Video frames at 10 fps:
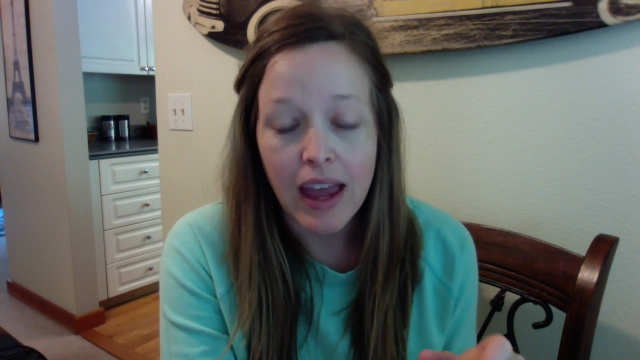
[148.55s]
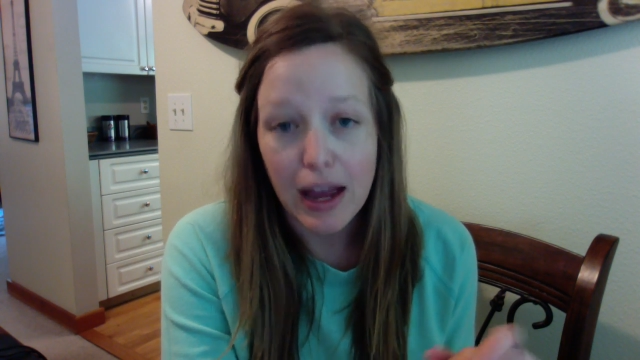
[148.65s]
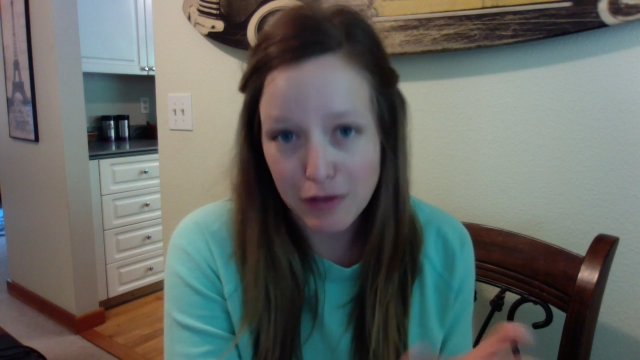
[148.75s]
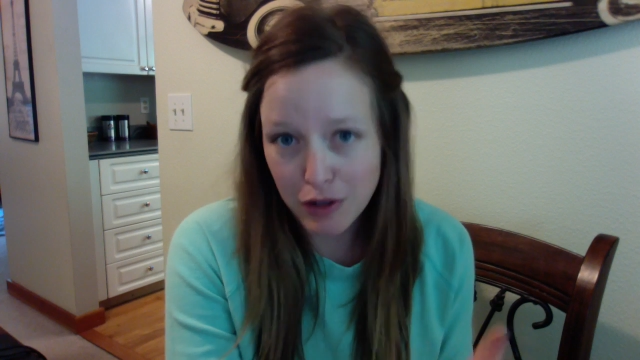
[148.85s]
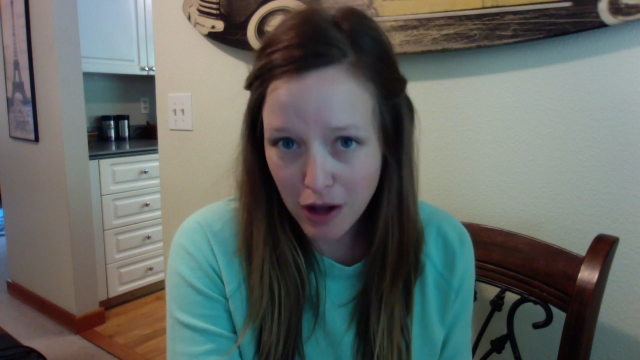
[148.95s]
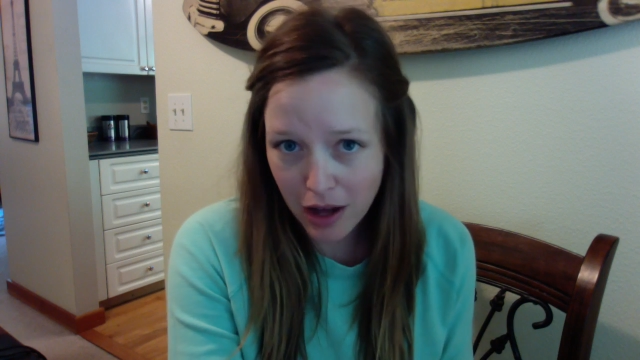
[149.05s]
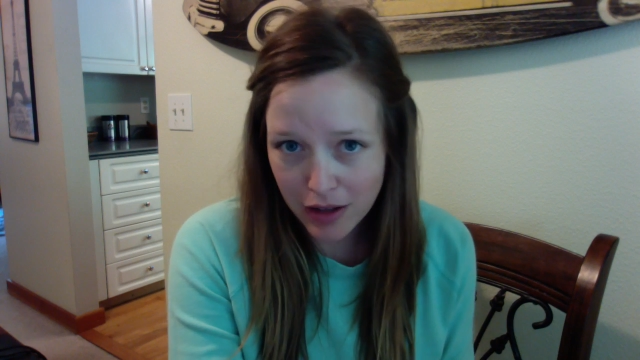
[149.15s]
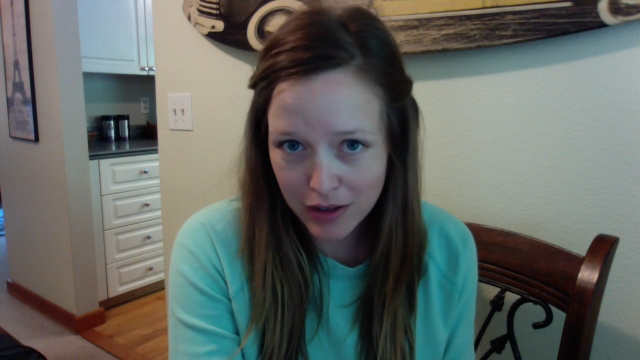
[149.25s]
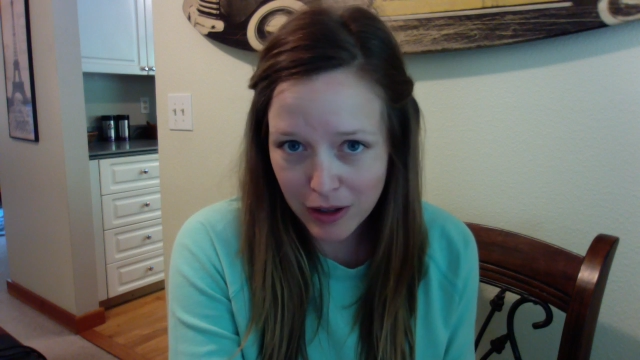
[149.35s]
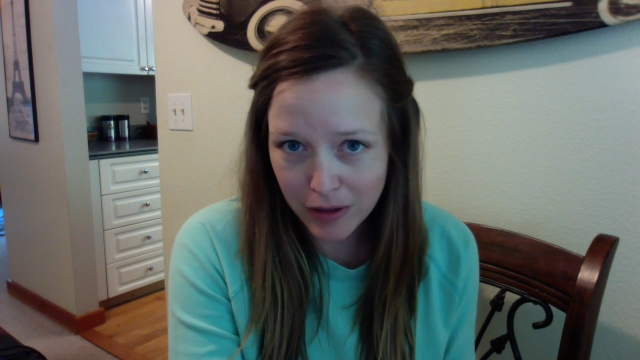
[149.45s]
After
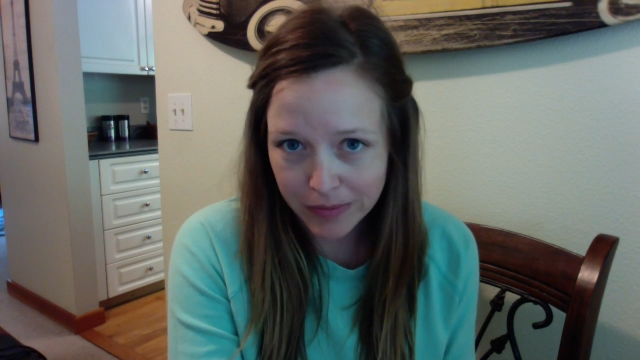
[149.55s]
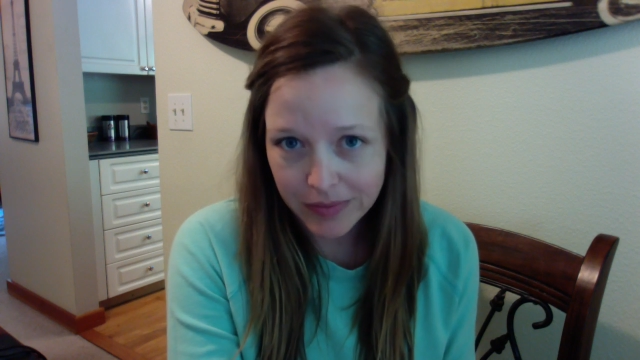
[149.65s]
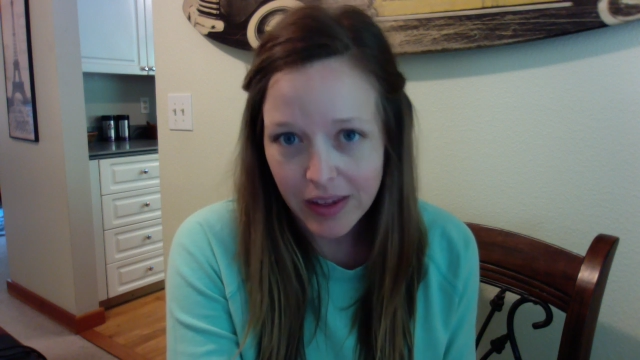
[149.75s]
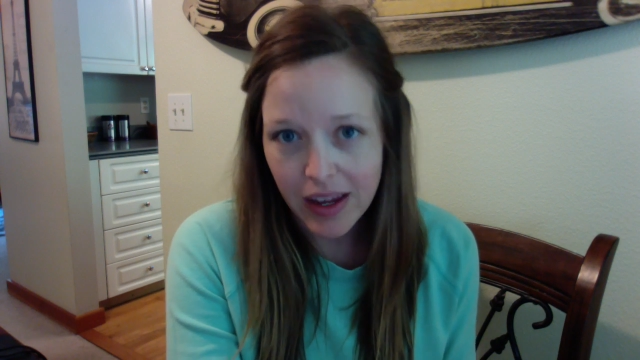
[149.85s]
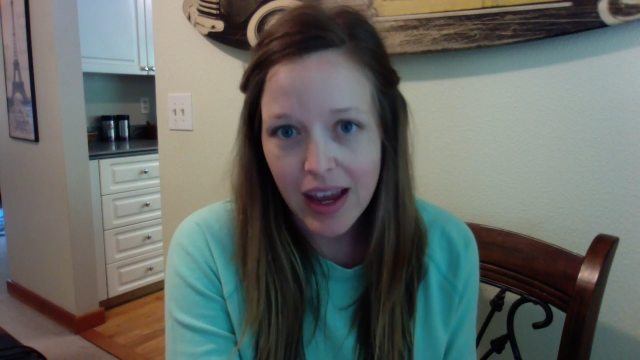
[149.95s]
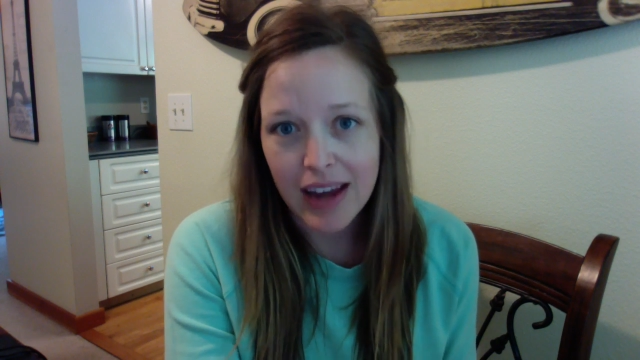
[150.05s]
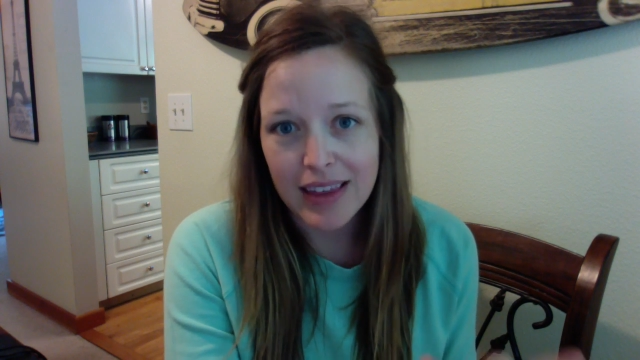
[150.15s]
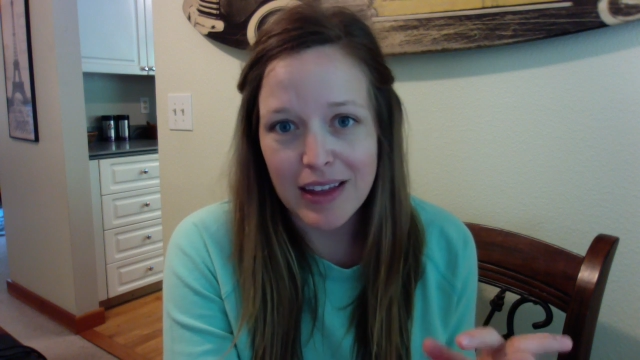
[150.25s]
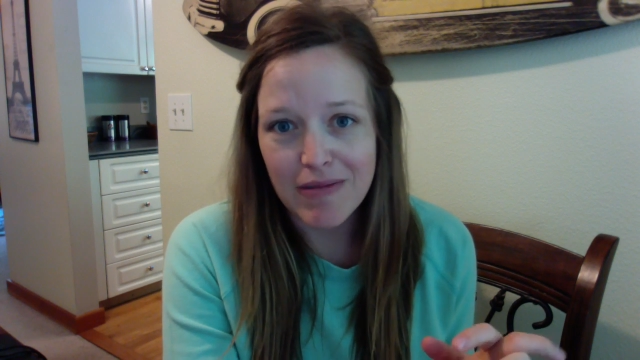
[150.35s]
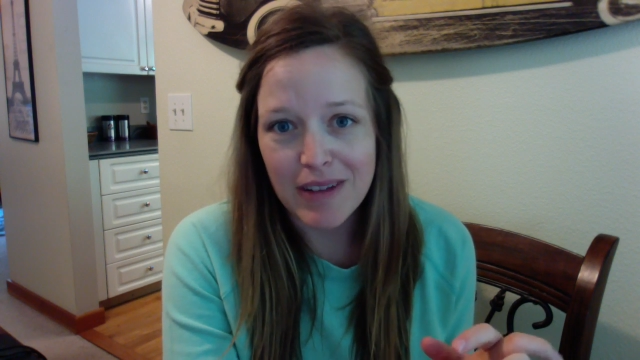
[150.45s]
Costco, I
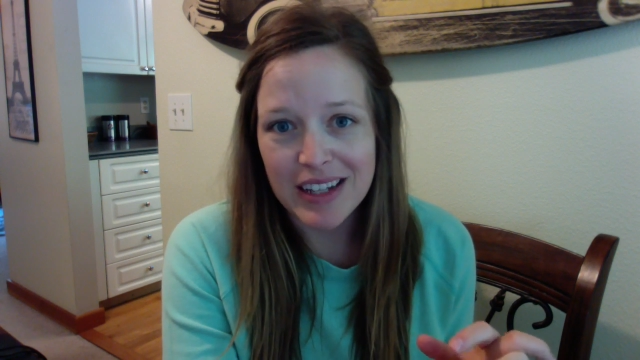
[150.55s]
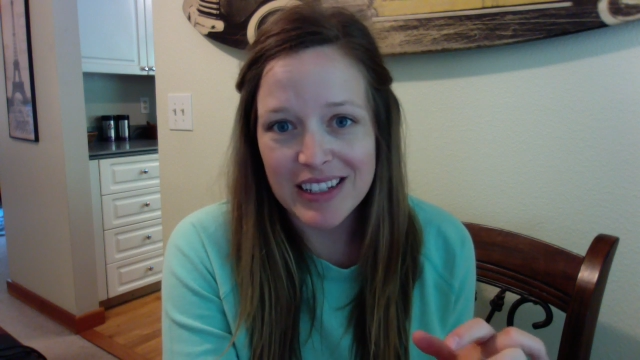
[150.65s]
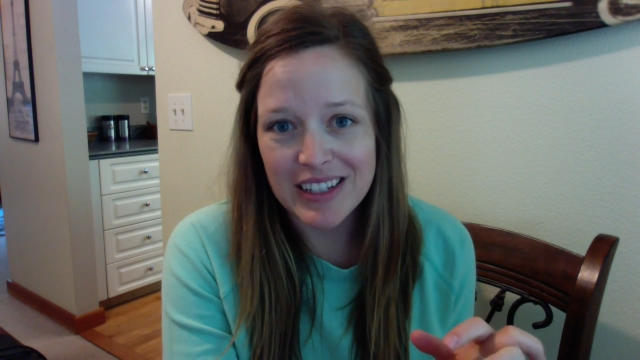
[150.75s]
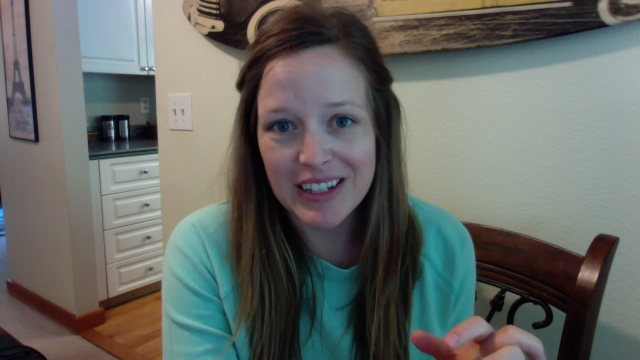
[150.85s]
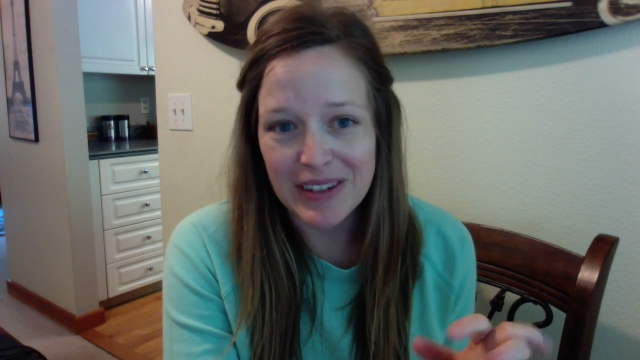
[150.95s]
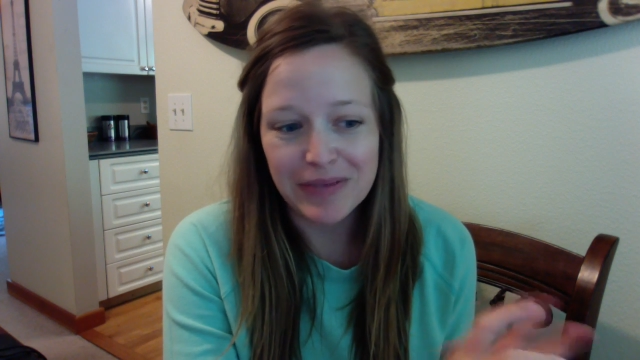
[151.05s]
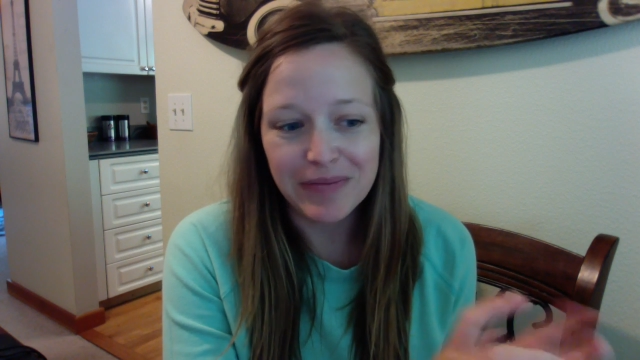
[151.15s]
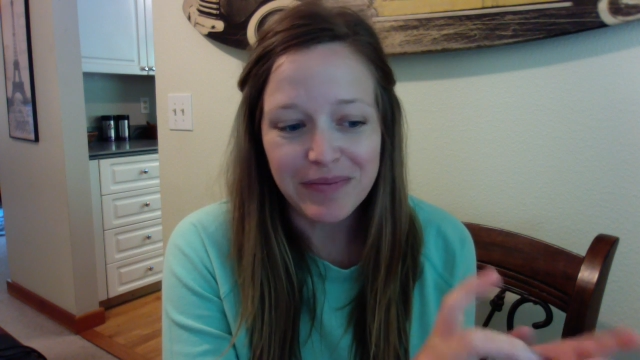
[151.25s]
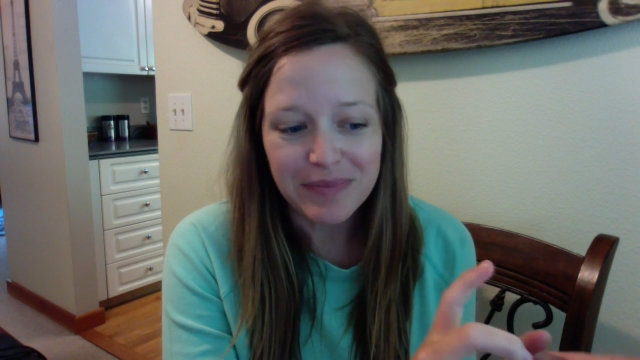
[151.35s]
then went to